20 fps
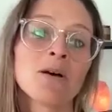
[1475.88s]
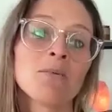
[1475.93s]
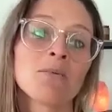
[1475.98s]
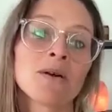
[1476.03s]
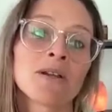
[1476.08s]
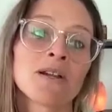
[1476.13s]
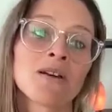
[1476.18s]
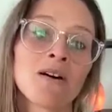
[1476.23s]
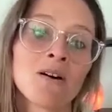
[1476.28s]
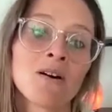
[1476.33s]
but
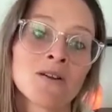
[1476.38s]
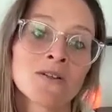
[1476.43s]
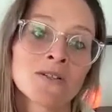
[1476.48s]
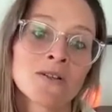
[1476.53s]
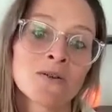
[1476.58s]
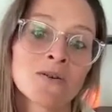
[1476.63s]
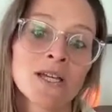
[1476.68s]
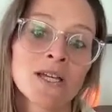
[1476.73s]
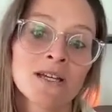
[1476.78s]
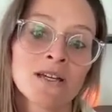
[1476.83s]
it
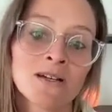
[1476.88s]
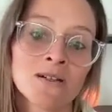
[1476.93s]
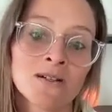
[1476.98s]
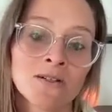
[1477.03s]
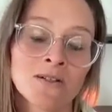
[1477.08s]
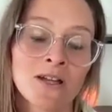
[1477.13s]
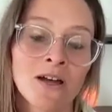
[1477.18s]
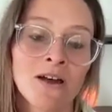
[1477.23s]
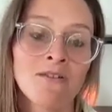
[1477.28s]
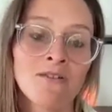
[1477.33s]
also
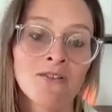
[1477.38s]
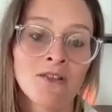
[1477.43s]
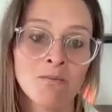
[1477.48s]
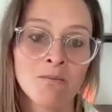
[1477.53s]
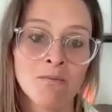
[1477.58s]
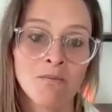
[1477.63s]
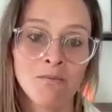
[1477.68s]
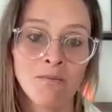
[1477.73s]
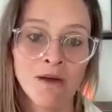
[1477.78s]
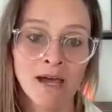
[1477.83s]
kills off the
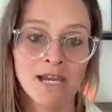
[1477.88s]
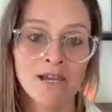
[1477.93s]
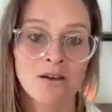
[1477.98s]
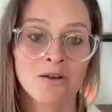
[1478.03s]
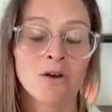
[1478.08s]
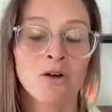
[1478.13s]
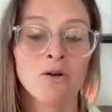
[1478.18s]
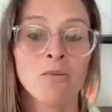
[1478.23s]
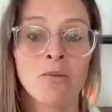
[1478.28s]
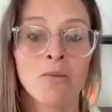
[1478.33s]

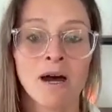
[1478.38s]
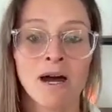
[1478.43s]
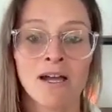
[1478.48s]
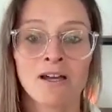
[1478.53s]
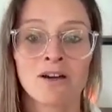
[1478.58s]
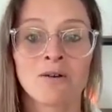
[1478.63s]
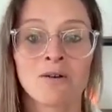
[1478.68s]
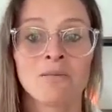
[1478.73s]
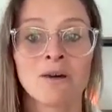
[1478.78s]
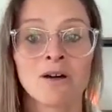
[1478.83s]

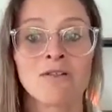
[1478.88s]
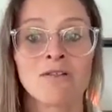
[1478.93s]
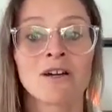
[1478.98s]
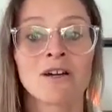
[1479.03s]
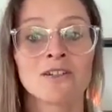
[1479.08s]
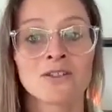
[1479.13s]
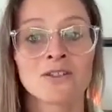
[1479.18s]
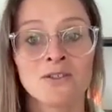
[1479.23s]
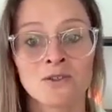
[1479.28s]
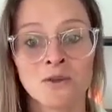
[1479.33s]
microbiome of our
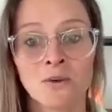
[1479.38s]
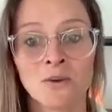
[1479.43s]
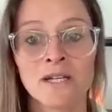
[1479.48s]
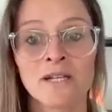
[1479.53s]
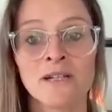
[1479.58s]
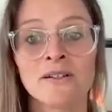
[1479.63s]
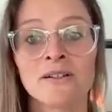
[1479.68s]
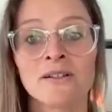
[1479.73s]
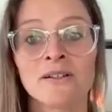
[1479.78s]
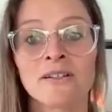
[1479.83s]

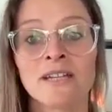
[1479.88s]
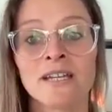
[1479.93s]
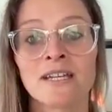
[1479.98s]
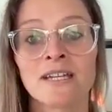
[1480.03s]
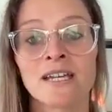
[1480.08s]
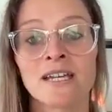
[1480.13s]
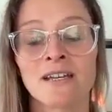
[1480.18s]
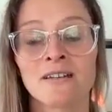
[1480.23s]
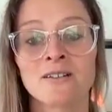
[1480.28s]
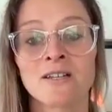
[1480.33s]
soil. It
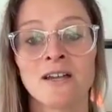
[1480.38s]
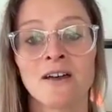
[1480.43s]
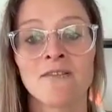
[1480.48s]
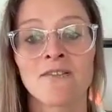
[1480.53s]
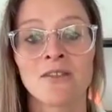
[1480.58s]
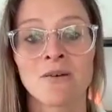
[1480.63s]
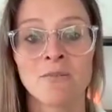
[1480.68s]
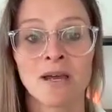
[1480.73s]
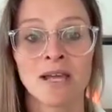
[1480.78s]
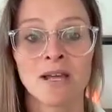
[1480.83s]
kills off
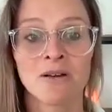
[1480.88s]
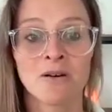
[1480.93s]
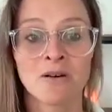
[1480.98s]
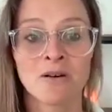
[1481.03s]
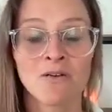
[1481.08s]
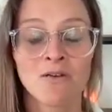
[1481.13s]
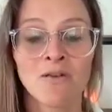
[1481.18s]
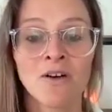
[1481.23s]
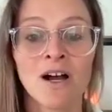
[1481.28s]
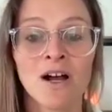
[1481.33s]
the
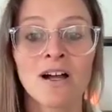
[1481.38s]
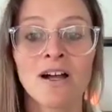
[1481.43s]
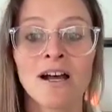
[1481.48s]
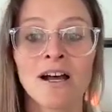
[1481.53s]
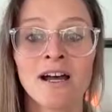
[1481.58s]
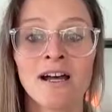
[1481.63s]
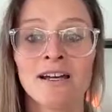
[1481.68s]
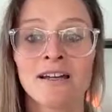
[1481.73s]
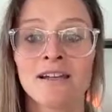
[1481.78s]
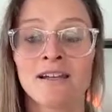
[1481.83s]

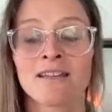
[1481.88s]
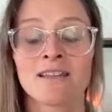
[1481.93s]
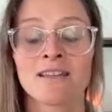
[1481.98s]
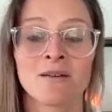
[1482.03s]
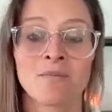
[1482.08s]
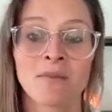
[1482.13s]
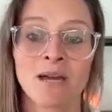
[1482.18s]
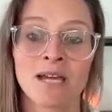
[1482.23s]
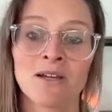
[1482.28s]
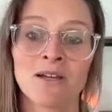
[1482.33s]
microfungi, the
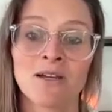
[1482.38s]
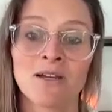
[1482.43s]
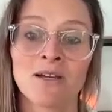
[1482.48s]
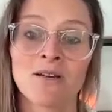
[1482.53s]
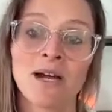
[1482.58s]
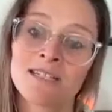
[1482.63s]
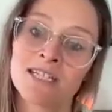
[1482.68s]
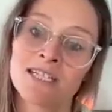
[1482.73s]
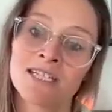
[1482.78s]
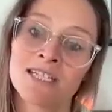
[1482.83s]

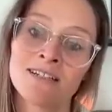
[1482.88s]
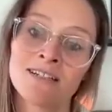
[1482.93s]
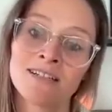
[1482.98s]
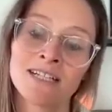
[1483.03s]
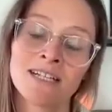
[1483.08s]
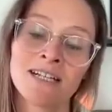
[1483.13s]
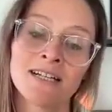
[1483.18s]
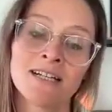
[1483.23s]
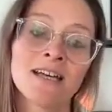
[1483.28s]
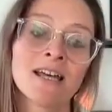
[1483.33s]

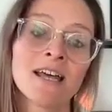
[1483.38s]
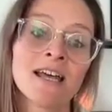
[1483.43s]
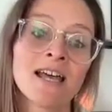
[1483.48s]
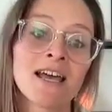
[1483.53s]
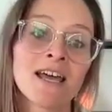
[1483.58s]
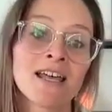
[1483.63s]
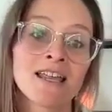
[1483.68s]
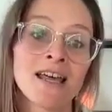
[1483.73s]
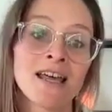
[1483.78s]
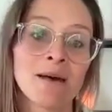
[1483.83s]
microbacteria
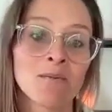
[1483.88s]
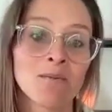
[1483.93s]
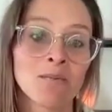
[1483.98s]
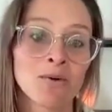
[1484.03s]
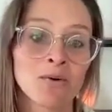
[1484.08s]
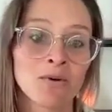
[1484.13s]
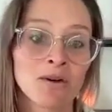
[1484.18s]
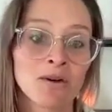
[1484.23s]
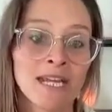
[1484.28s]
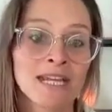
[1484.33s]
that
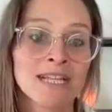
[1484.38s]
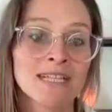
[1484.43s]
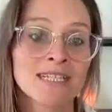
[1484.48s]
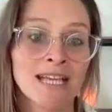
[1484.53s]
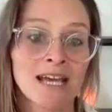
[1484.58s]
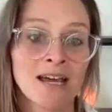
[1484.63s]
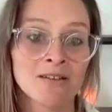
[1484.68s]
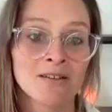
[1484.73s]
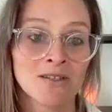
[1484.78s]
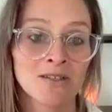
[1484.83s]
break
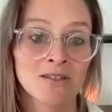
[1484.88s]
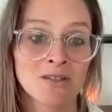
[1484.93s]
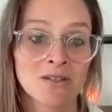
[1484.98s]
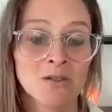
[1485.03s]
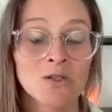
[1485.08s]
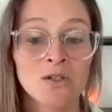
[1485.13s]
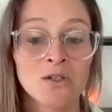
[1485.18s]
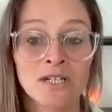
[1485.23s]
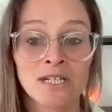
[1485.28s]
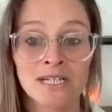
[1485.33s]
down the
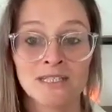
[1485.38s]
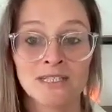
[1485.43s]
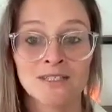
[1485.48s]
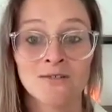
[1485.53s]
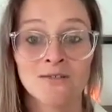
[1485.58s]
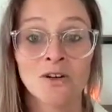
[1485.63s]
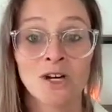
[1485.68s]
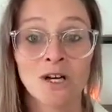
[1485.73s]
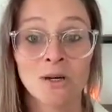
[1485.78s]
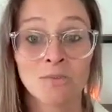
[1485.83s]
nutrients
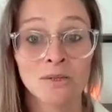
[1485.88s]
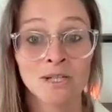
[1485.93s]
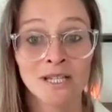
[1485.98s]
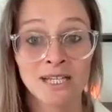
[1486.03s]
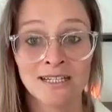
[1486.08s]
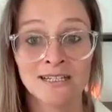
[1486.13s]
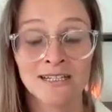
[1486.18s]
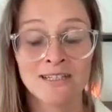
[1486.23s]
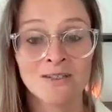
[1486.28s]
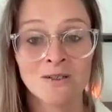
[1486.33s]
for our
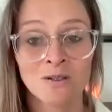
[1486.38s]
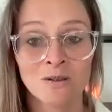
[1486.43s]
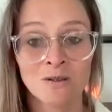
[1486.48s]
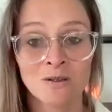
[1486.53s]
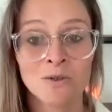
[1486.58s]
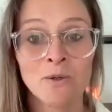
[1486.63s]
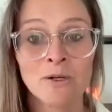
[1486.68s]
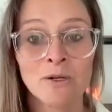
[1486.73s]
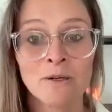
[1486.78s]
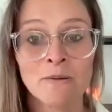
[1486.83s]
plants to
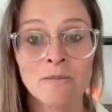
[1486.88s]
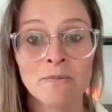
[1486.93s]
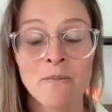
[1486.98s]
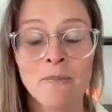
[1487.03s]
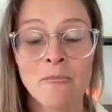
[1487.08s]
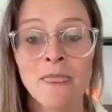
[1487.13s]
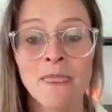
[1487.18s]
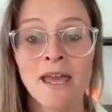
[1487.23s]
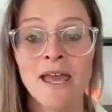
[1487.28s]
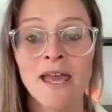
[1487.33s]
absorb.